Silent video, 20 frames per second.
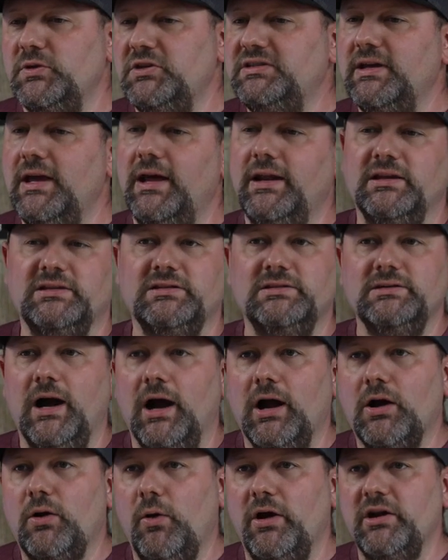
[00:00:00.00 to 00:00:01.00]
we said, it's
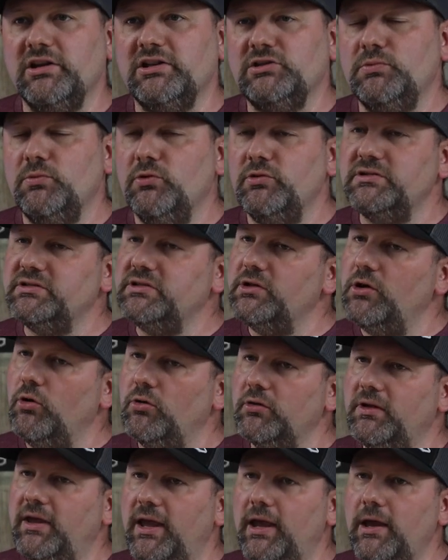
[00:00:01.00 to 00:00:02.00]
not quite as smooth as the
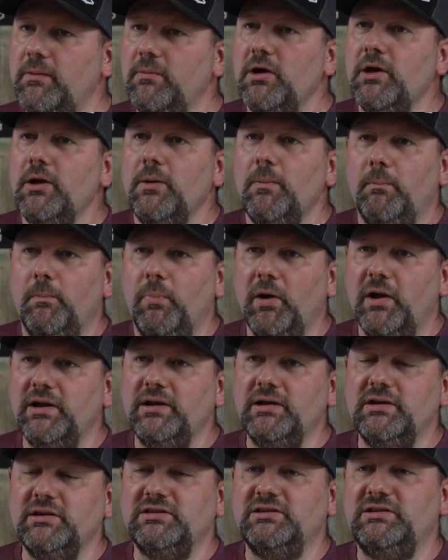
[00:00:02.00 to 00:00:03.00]
old cam, but
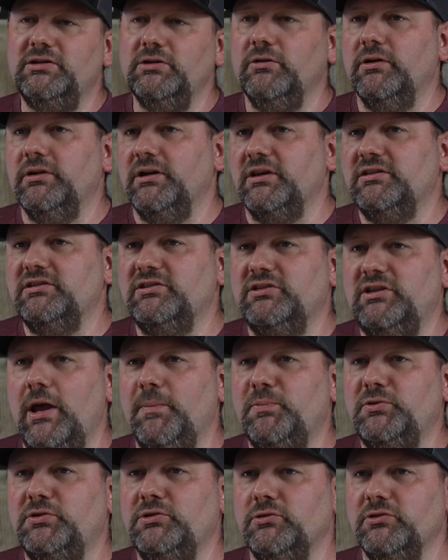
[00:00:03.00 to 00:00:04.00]
it is still an
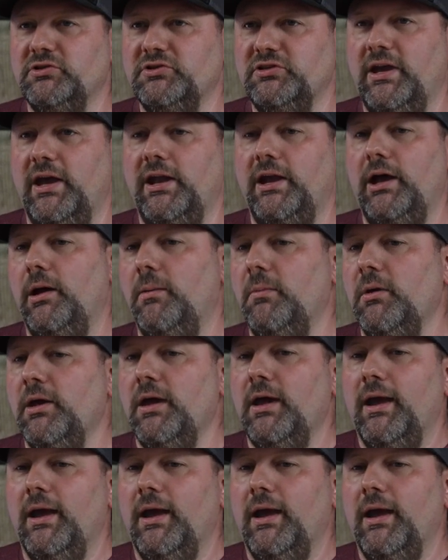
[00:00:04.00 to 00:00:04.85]
exceptional setup,